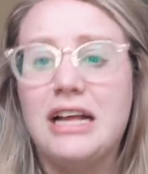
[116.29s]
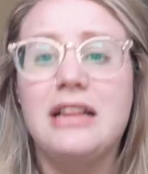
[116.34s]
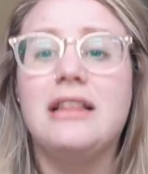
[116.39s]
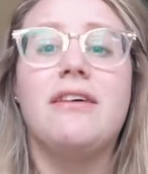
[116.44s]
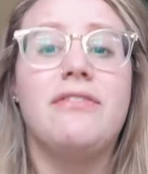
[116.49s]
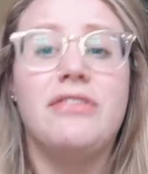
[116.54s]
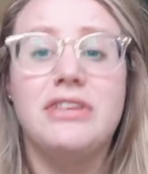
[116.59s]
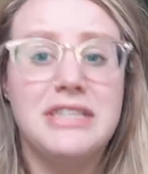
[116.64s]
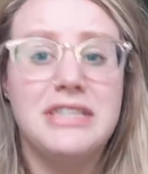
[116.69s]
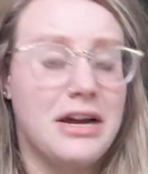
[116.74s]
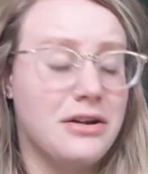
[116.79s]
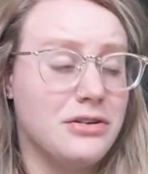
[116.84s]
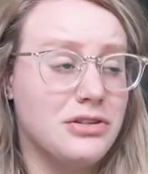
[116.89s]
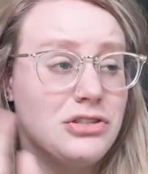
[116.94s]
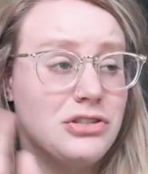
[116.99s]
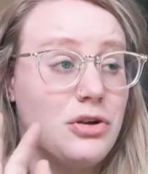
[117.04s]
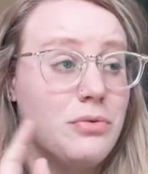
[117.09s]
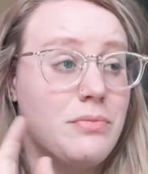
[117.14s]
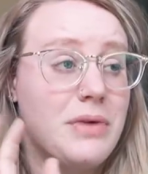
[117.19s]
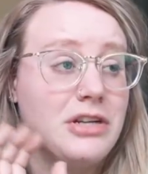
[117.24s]
I love this
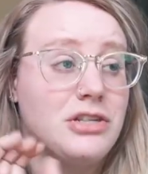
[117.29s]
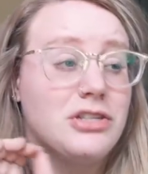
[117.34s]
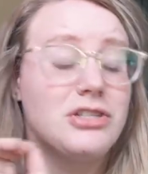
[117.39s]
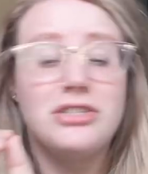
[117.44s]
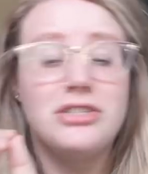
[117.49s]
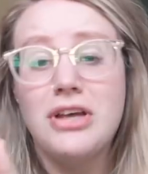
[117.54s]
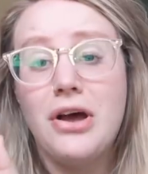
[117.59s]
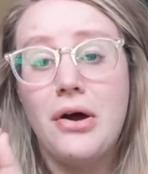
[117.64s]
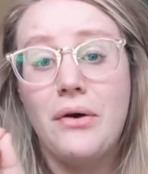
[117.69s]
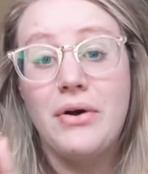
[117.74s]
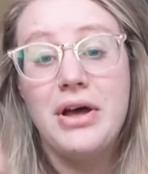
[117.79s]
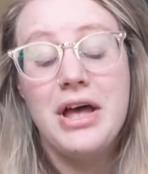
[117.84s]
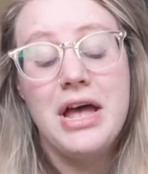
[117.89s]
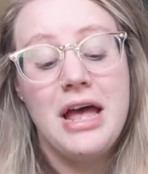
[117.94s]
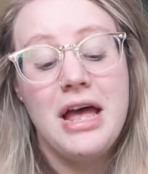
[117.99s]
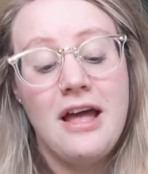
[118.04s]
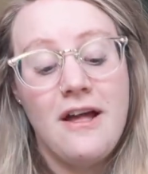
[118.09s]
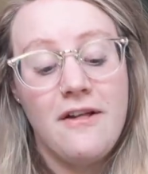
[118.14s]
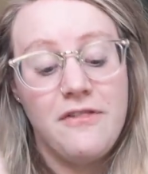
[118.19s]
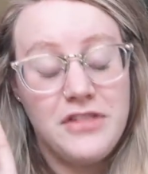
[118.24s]
house so much. So
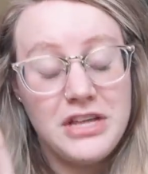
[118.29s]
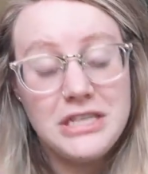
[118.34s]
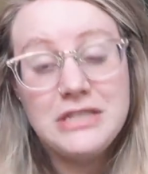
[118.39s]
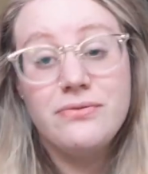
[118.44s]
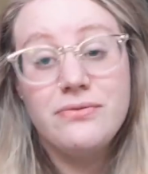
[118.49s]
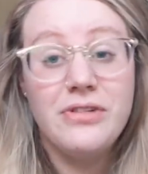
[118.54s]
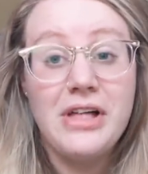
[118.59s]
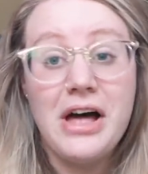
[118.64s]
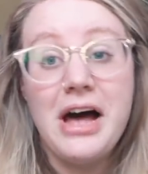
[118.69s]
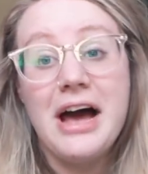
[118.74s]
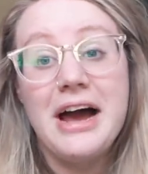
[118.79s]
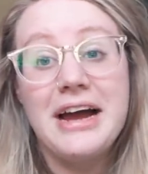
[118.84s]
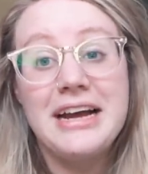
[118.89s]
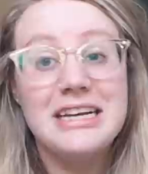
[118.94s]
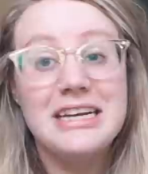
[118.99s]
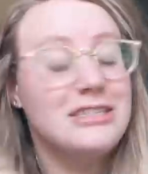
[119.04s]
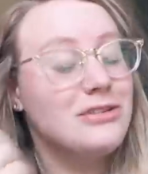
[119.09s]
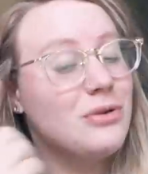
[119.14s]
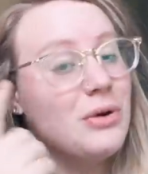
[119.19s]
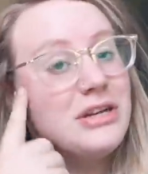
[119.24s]
this
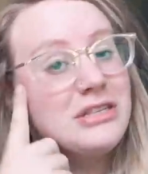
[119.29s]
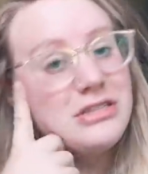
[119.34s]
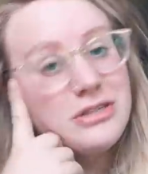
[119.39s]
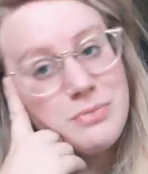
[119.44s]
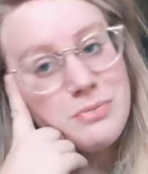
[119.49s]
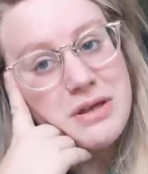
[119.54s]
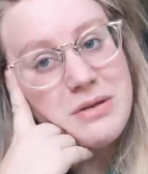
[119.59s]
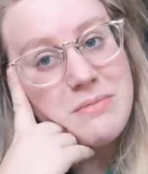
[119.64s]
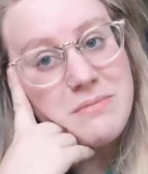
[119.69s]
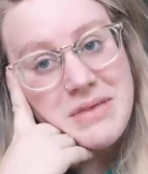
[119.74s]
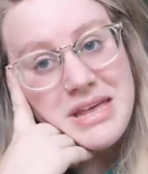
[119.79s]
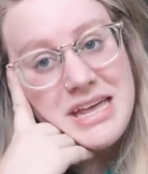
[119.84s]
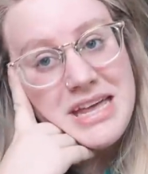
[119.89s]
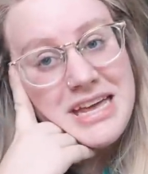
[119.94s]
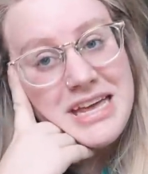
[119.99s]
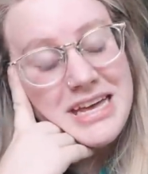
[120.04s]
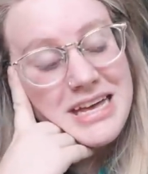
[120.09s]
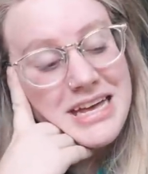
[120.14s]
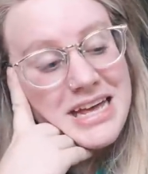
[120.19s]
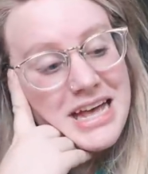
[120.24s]
vlog is going to be
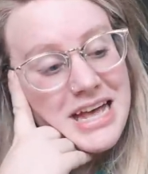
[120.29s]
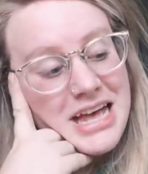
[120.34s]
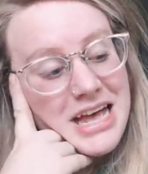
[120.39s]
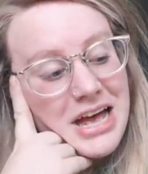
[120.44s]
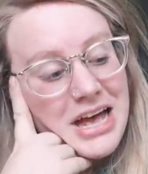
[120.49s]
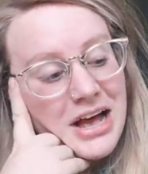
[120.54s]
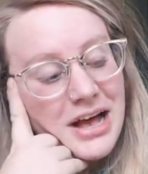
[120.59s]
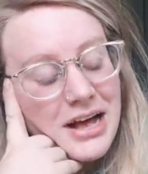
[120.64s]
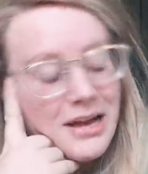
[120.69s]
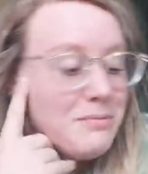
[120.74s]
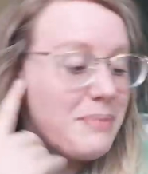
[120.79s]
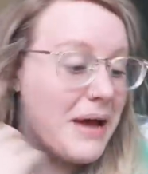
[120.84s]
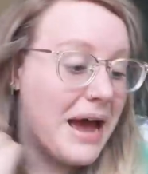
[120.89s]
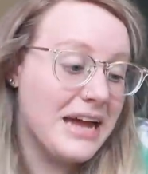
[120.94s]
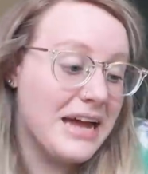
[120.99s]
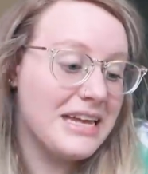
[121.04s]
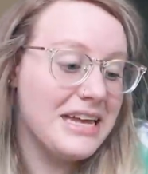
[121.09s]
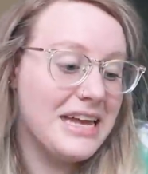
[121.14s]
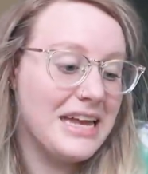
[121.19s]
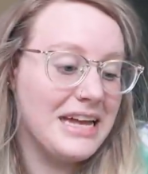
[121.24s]
me
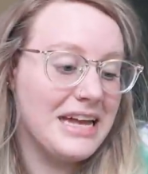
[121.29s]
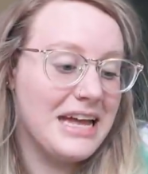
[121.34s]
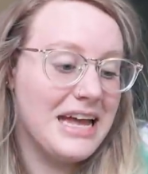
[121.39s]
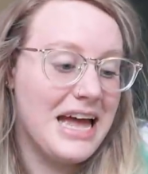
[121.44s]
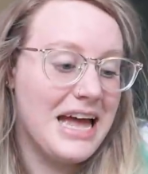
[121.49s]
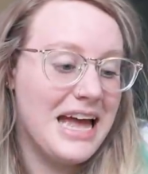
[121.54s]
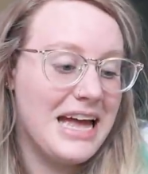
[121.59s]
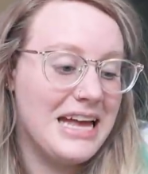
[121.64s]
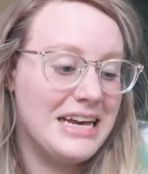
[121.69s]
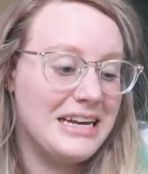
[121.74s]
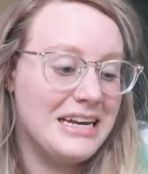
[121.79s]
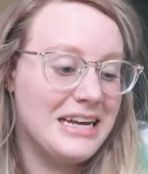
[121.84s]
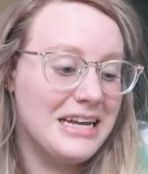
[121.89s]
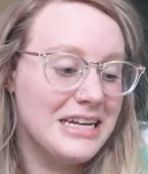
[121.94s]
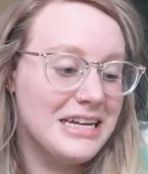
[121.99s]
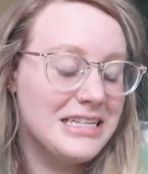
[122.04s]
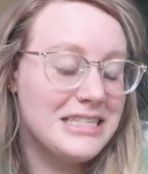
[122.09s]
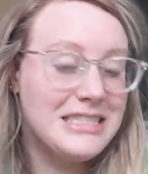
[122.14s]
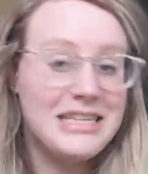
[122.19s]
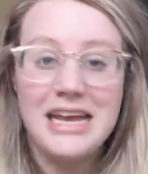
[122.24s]
unpacking and
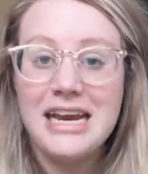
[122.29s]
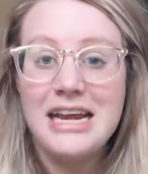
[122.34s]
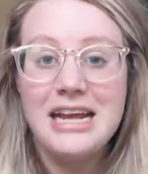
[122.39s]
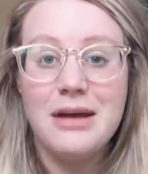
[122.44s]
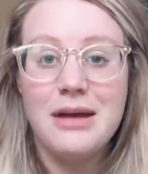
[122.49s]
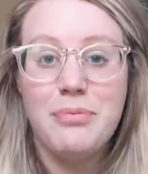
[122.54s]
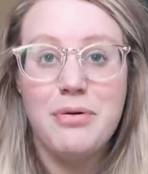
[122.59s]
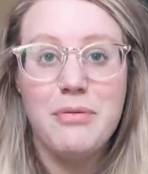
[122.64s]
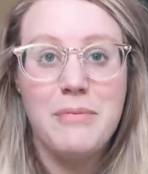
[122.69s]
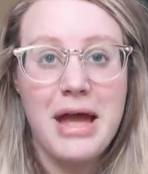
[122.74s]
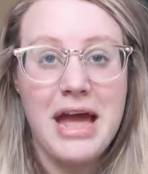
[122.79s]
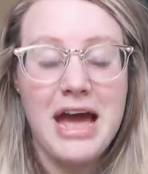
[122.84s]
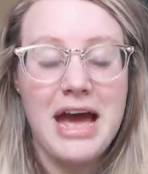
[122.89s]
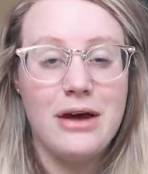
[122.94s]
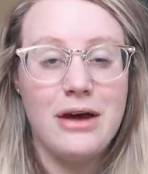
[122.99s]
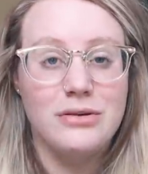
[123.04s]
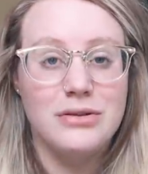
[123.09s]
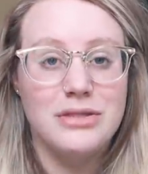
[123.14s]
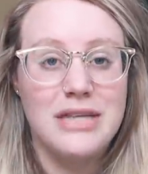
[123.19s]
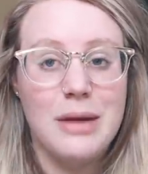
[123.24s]
setting up my
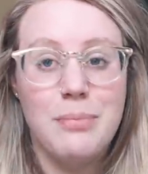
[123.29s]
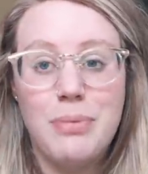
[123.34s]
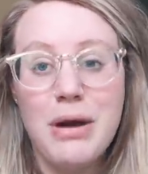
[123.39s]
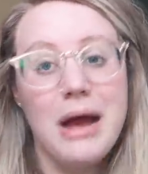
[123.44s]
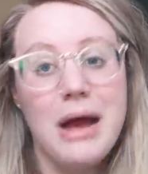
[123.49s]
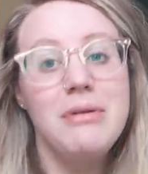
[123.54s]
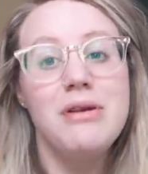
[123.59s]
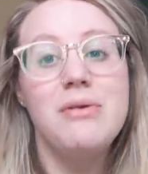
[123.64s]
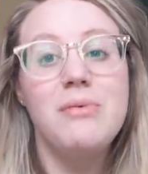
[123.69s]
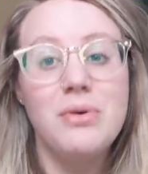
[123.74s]
house. I probably